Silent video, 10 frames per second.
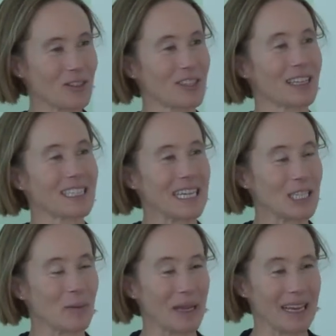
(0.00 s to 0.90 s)
SUDS
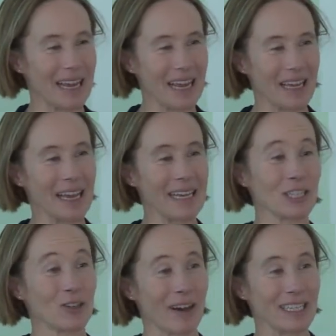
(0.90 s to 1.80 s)
need to be an
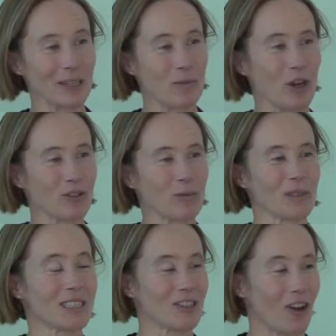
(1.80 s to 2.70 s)
integrated approach from
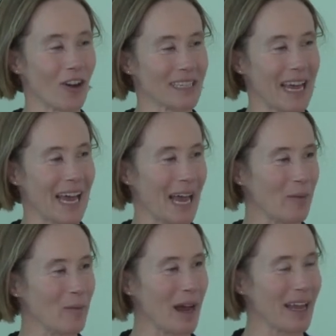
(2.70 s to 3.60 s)
the start,
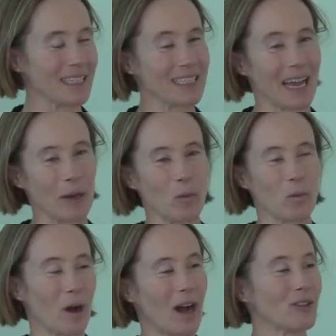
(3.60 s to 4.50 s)
and
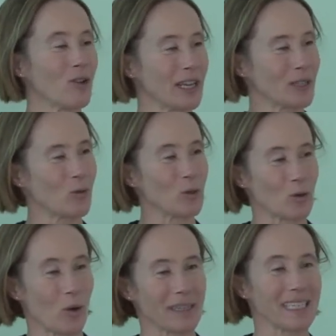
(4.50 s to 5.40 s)
hydraulics, water
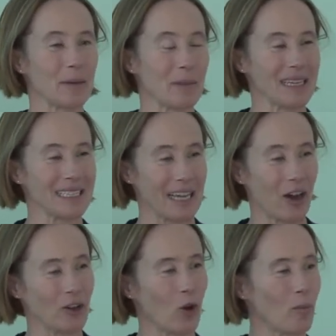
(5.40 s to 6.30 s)
quality and amenity
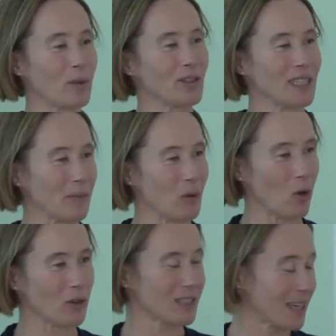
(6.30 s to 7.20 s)
are not building
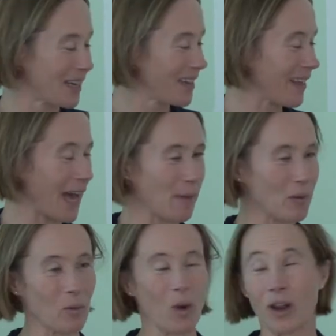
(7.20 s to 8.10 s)
blocks that
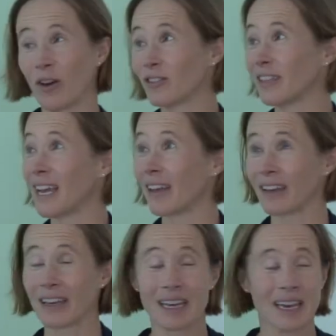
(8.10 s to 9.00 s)
happen one after the
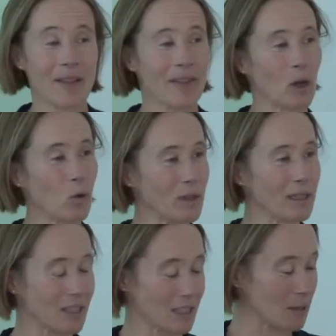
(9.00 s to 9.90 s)
other. They all
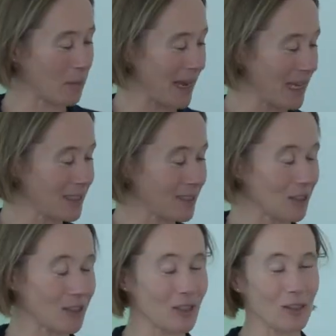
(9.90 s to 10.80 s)

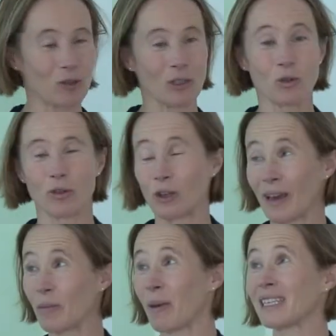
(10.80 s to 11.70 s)
to ensure that you
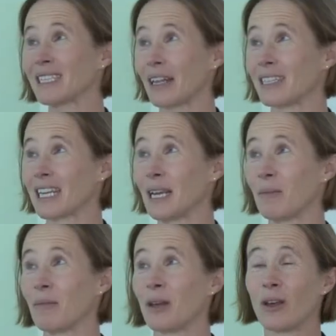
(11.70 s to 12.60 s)
get the best SUDS
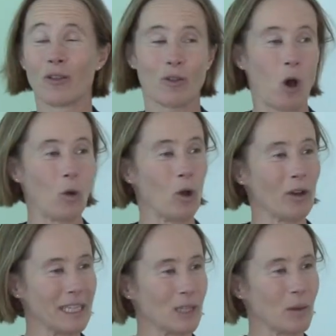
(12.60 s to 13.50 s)
scheme, the whole
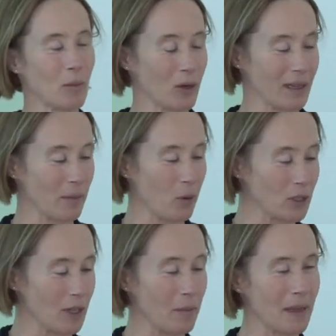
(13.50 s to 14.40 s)
lot needs to be put in the
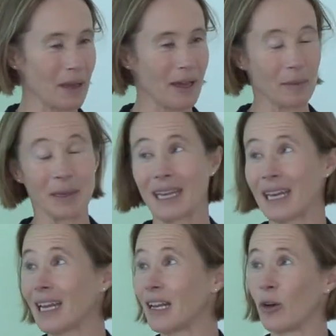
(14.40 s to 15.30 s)
pot at the
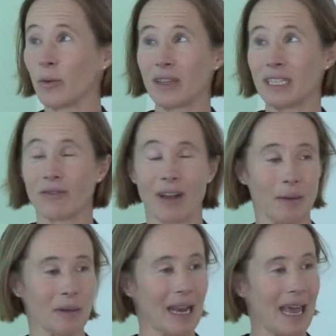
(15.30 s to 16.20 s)
beginning, along with the
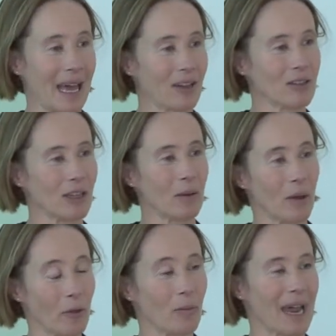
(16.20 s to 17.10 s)
development layout and
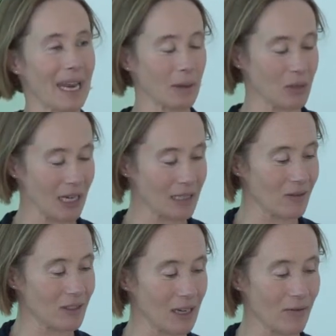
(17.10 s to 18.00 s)
the planning
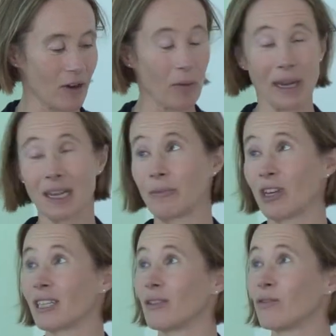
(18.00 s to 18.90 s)
objectives and environmental
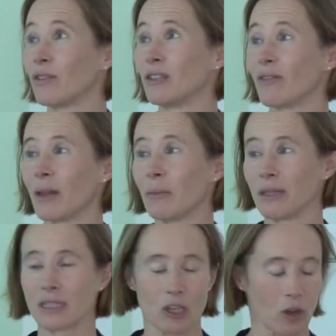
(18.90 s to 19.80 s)
objectives of the
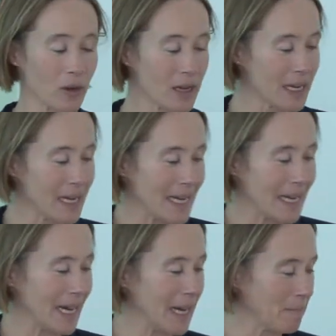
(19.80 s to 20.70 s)
development. So
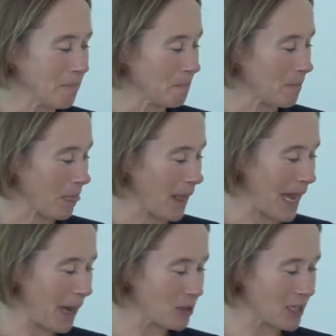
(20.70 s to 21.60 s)
I
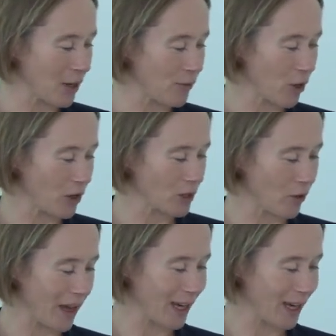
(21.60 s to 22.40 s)
am just going to focus on the